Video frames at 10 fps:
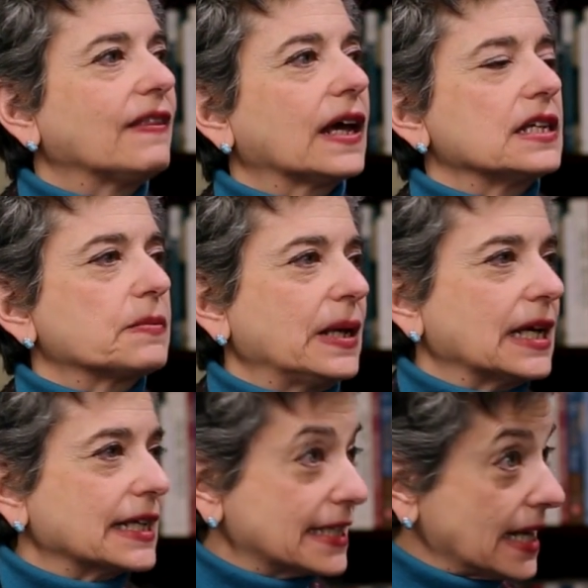that has been
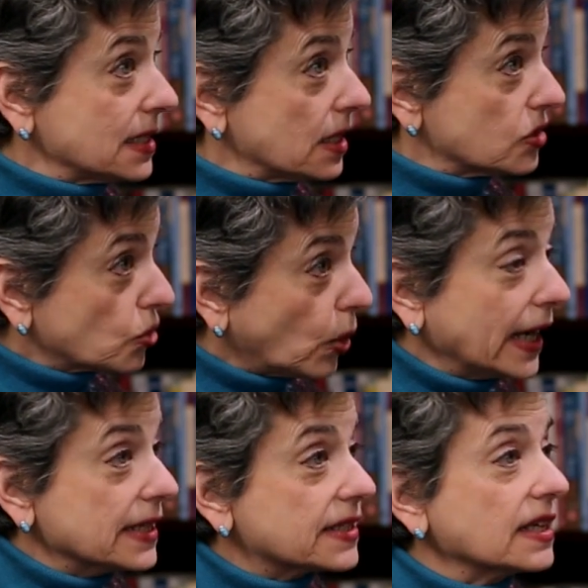extended
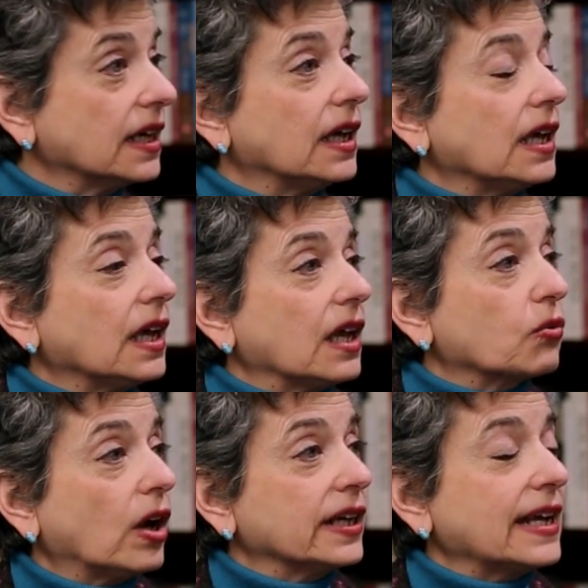twice,
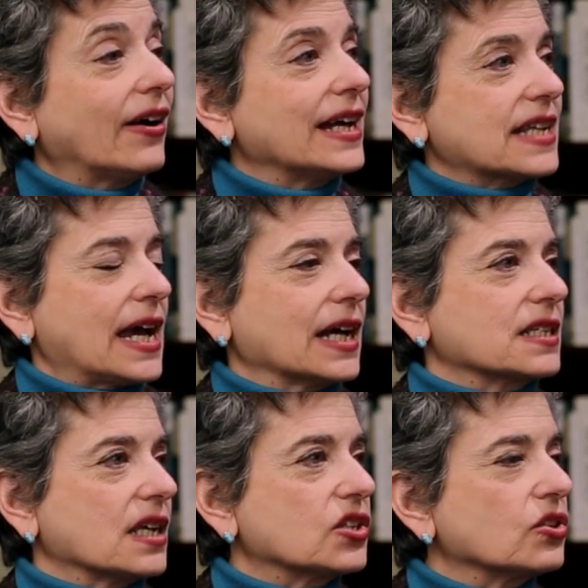Iran now has
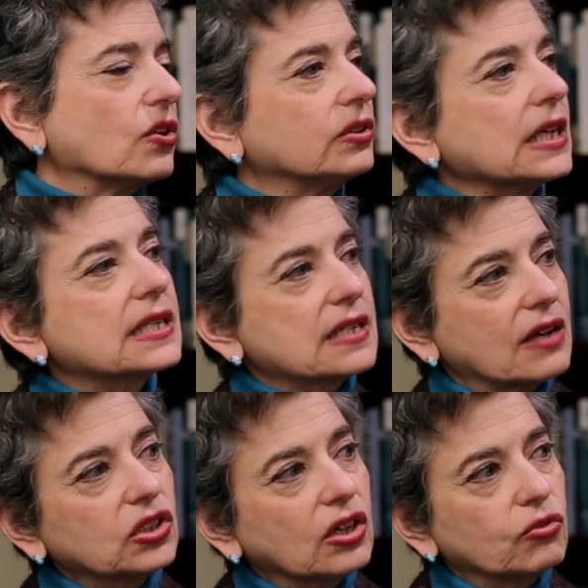access to only
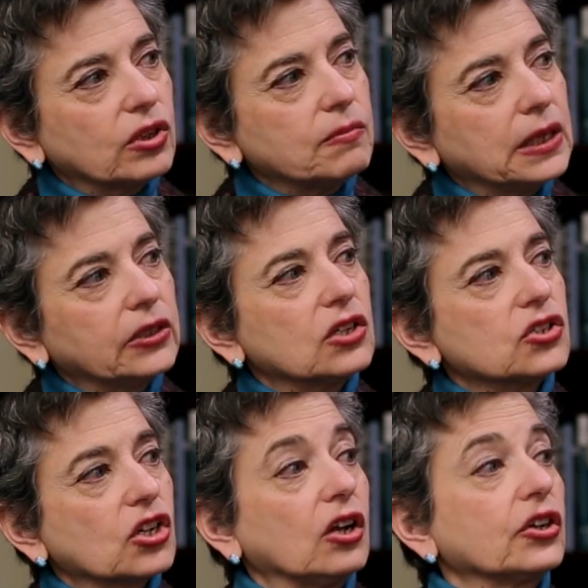$700 million
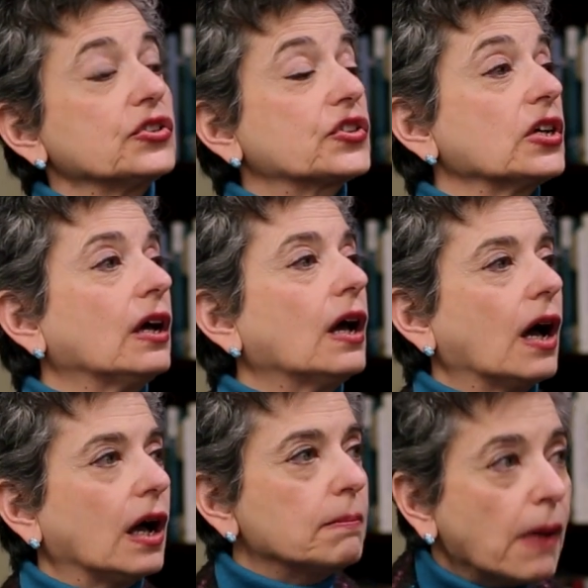
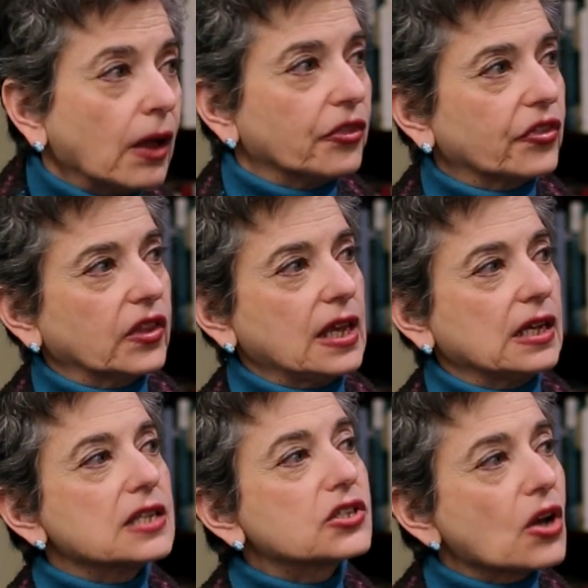a month in
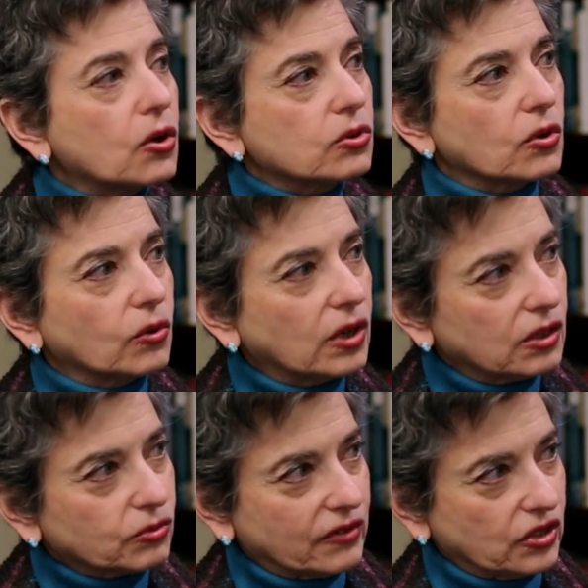its own
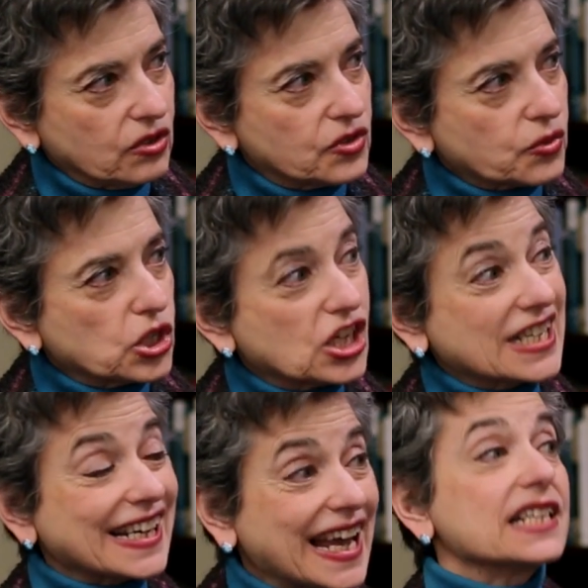oil revenues, which is
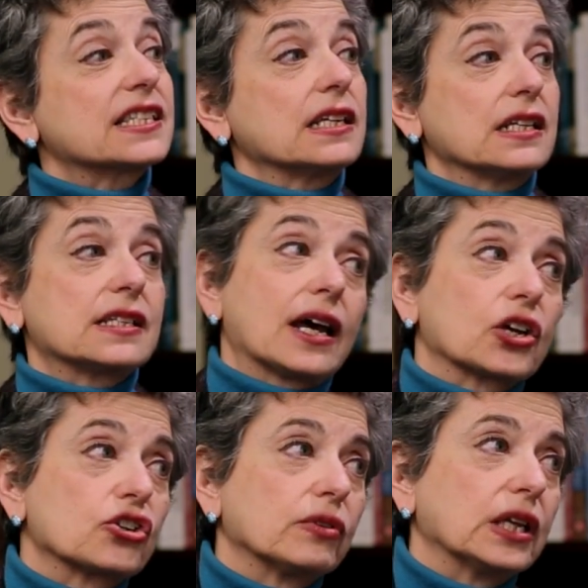less than it's
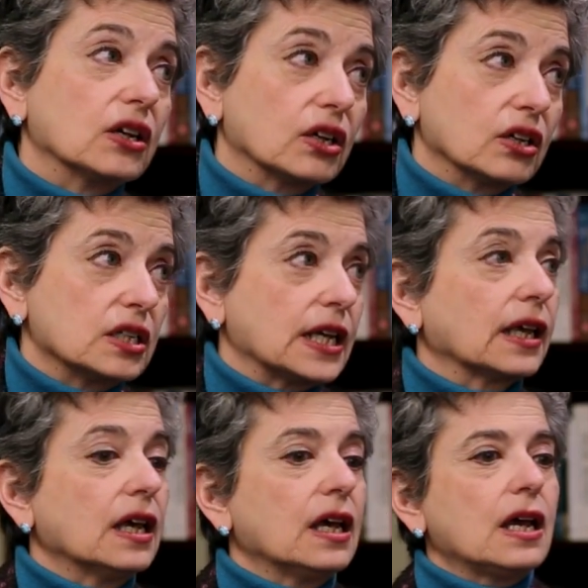actually earning.
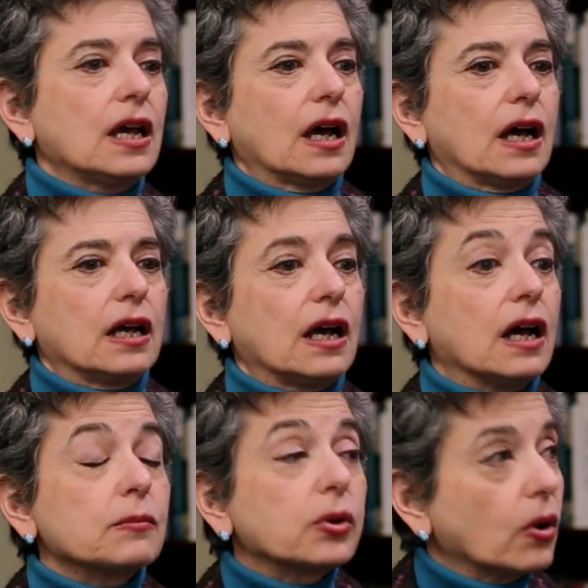
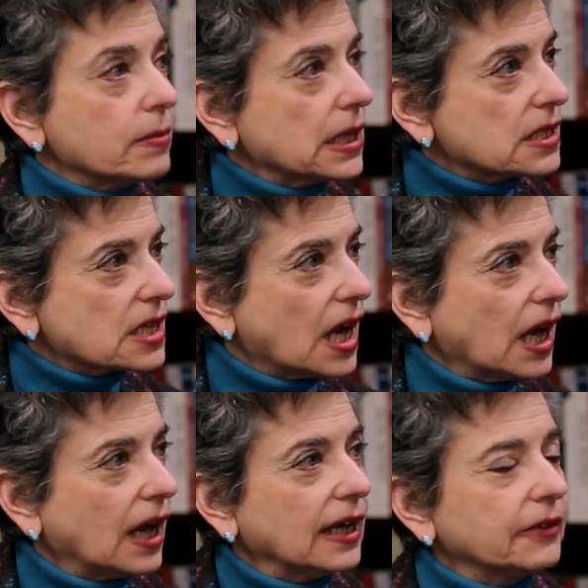Unemployment is
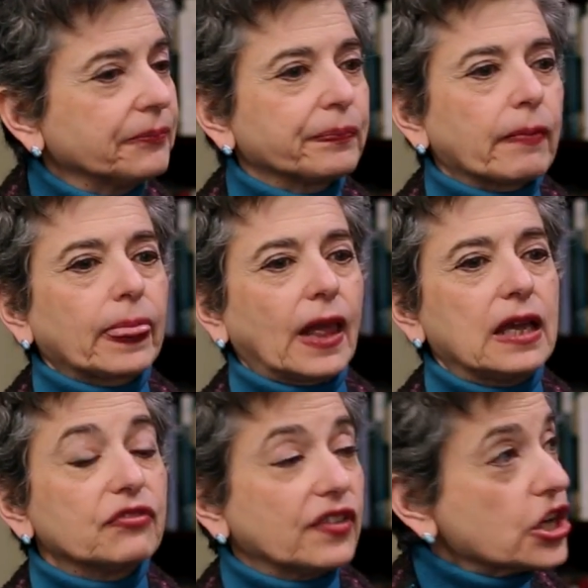high.
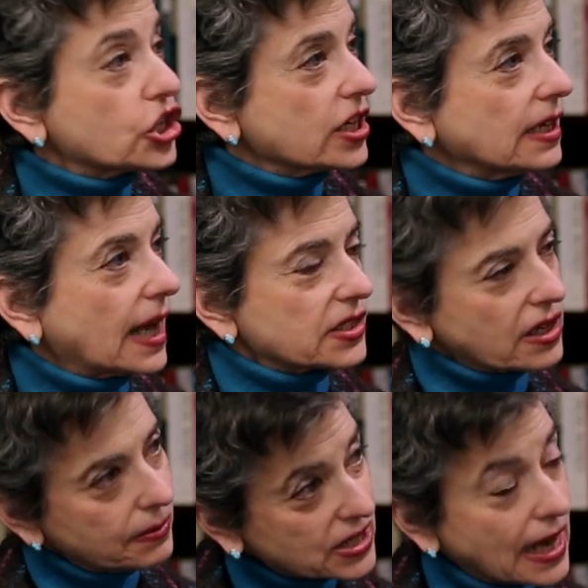Inflation has
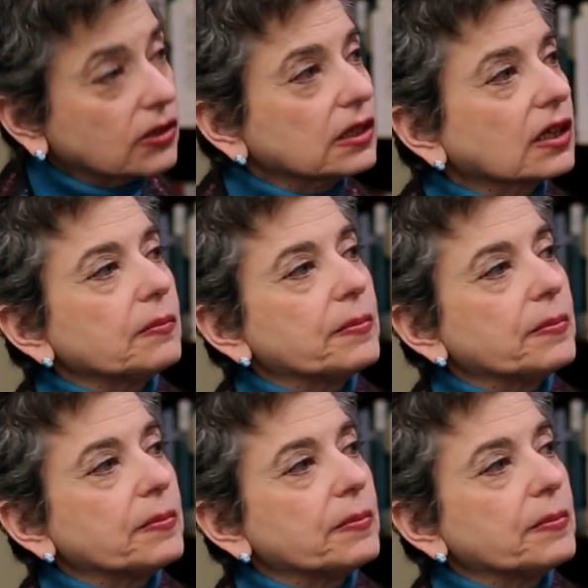come down a little